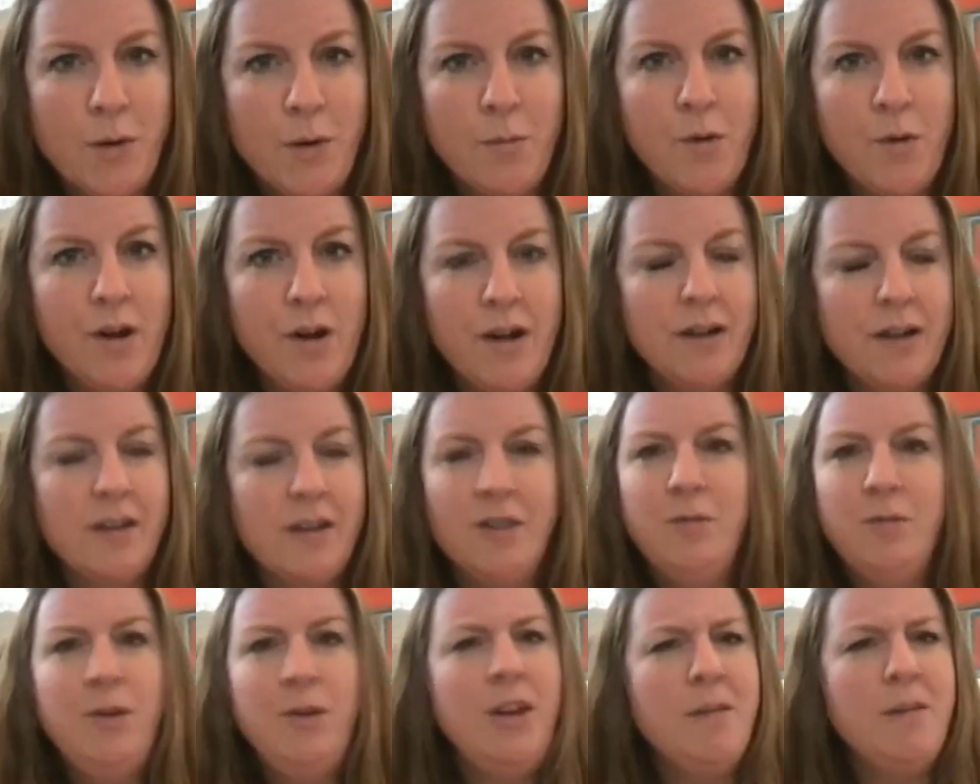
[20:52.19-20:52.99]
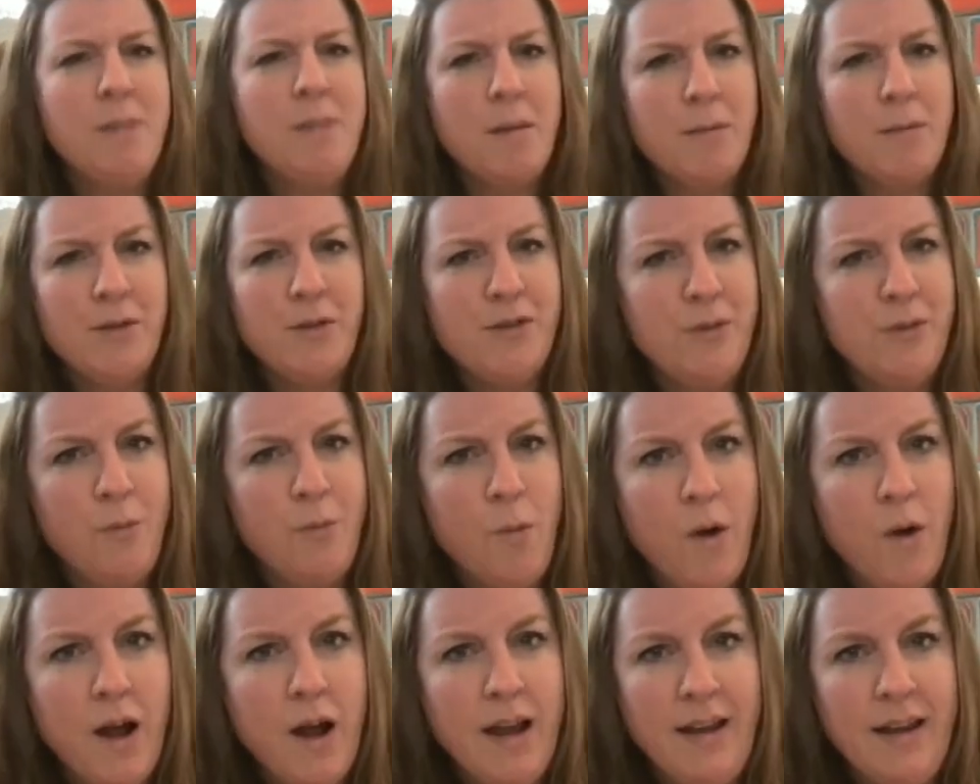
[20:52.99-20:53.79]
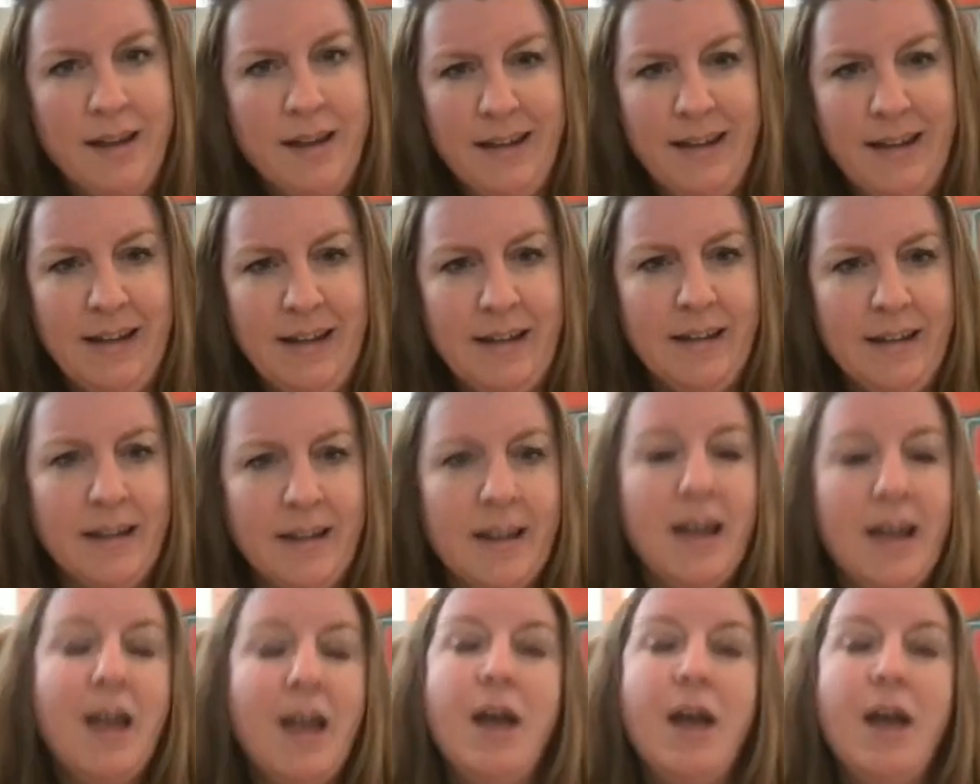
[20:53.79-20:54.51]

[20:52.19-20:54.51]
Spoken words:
What do community members want and need?